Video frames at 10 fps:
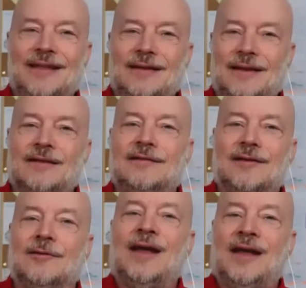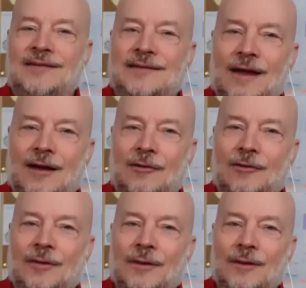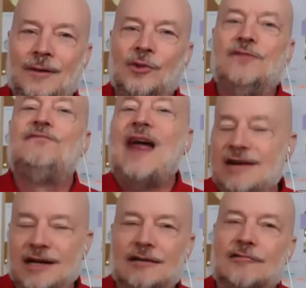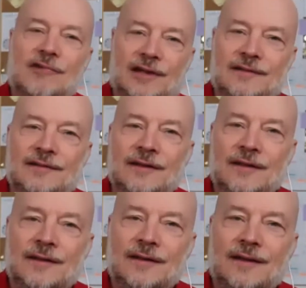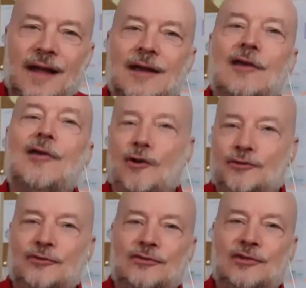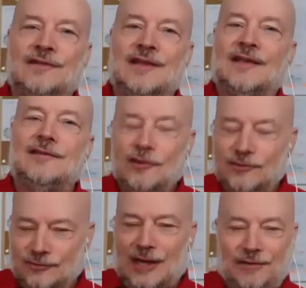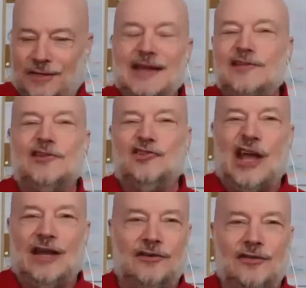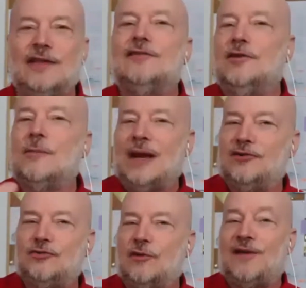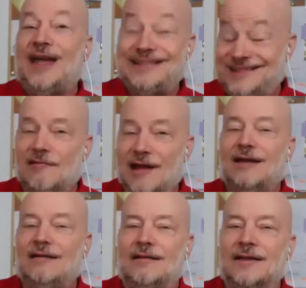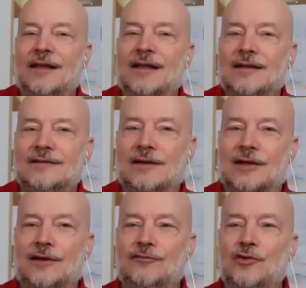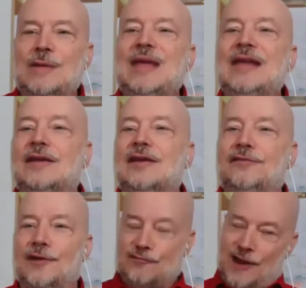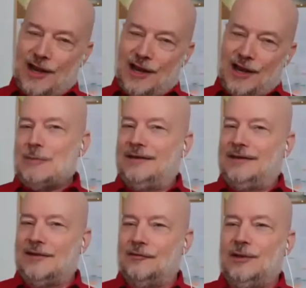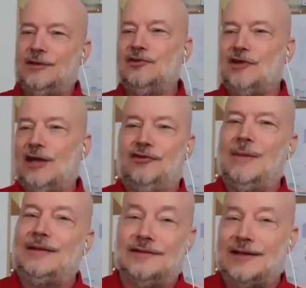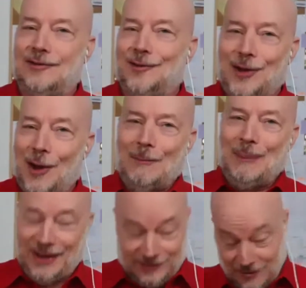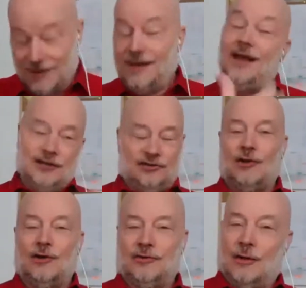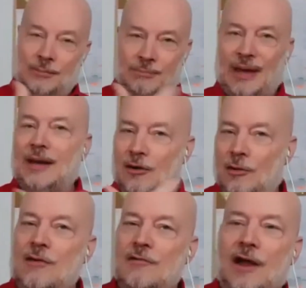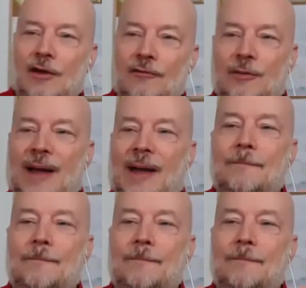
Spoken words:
into SEO with very little risk and lots of success and lots of kind of things that change, things that you manage to affect directly. So kind of you immediately feel really good about yourself because you change your meta title on your homepage and it shows up, bingo, right off the bat.